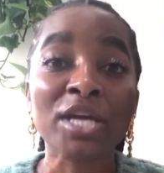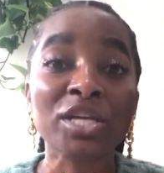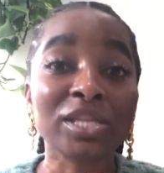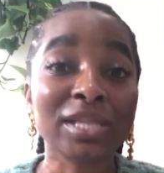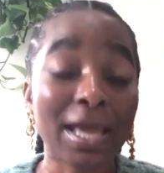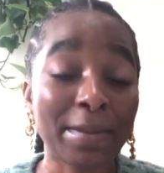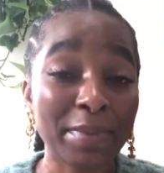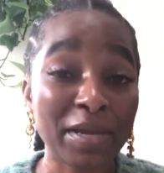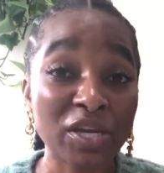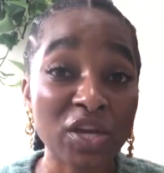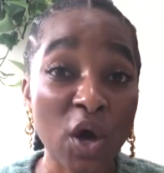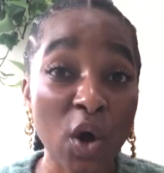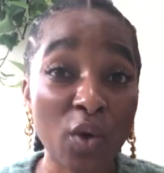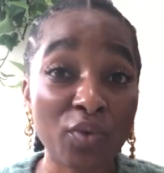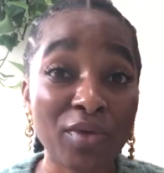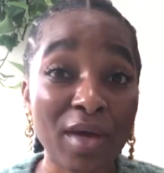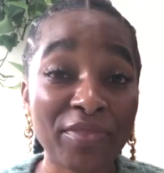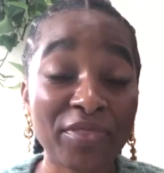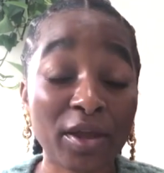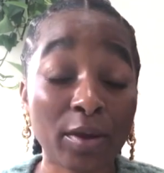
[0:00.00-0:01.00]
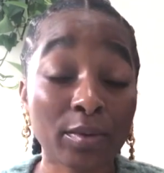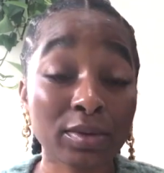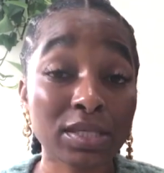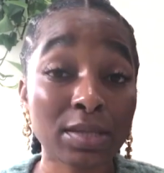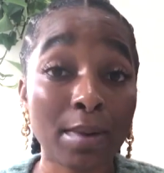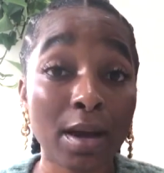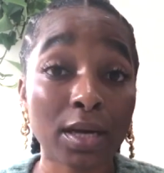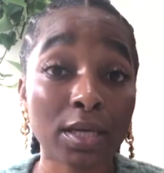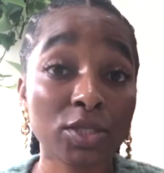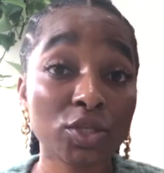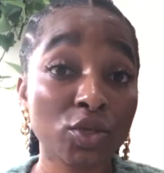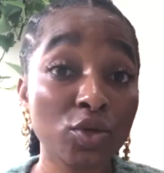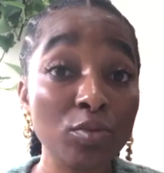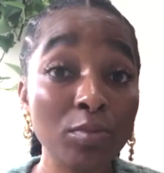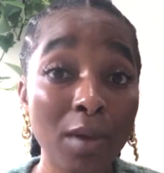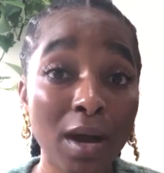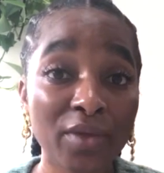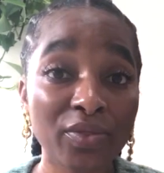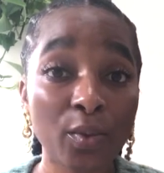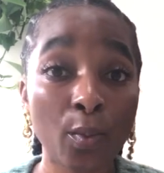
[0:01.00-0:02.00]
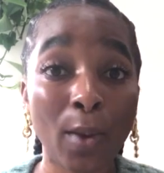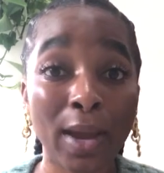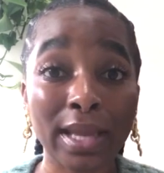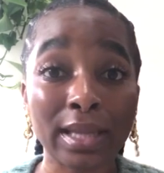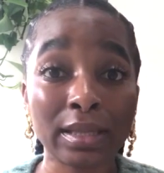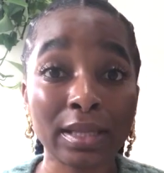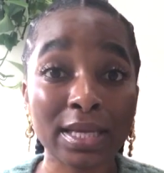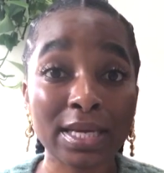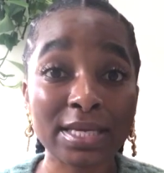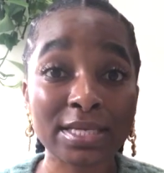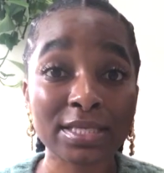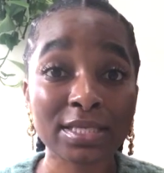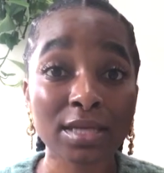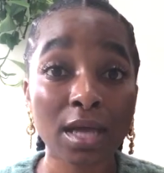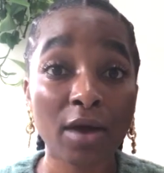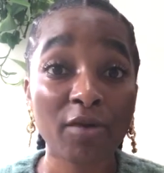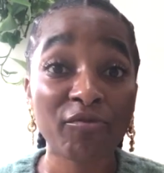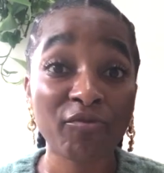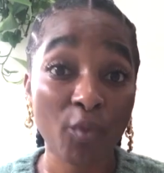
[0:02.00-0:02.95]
let me know that there was about a 2-month wait list